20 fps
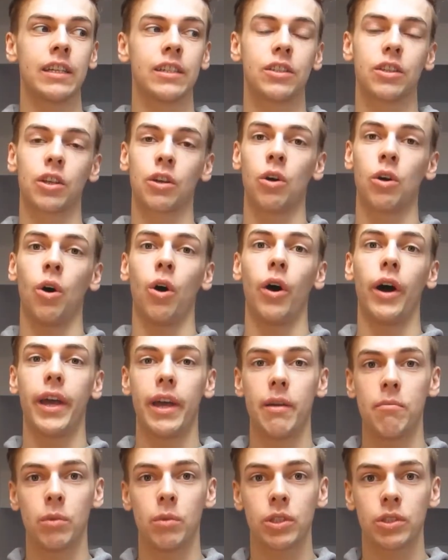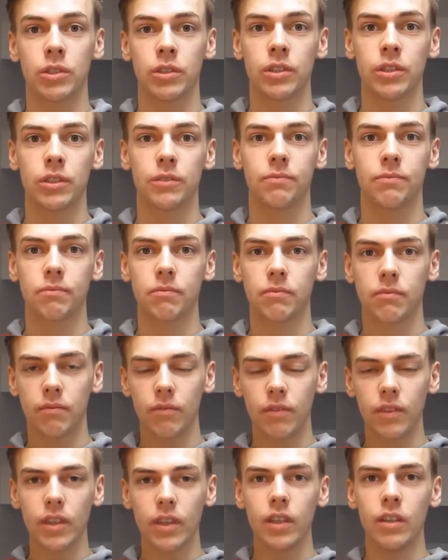the core hip muscles,
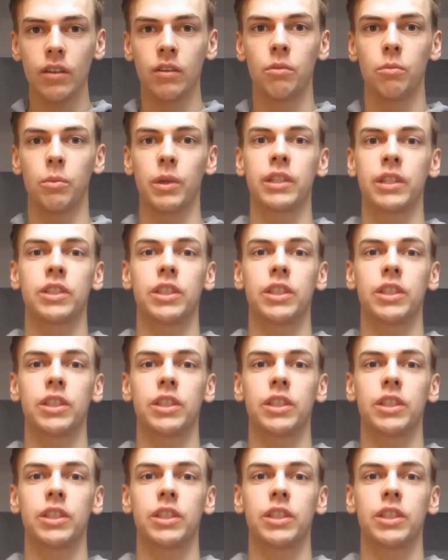which